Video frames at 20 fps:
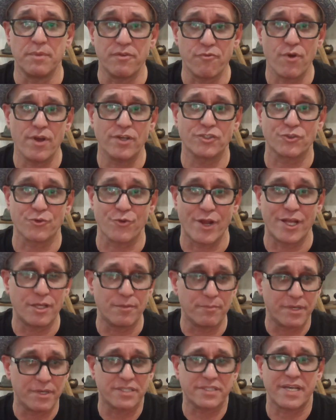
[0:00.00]

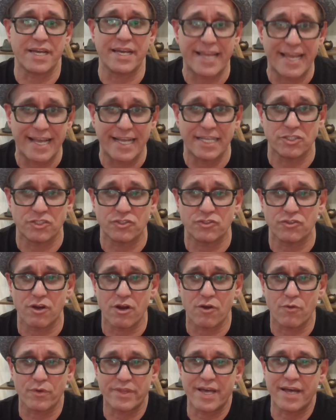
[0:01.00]
frustrated because I can't
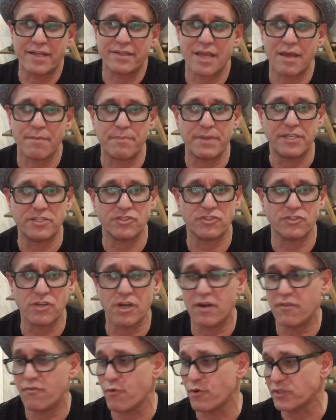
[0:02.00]
start without that piece of
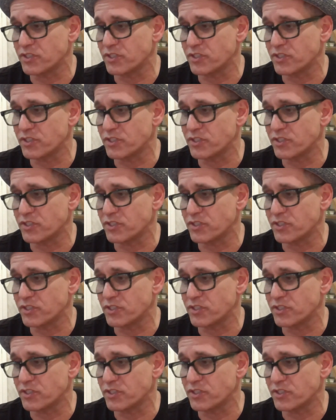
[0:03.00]
software.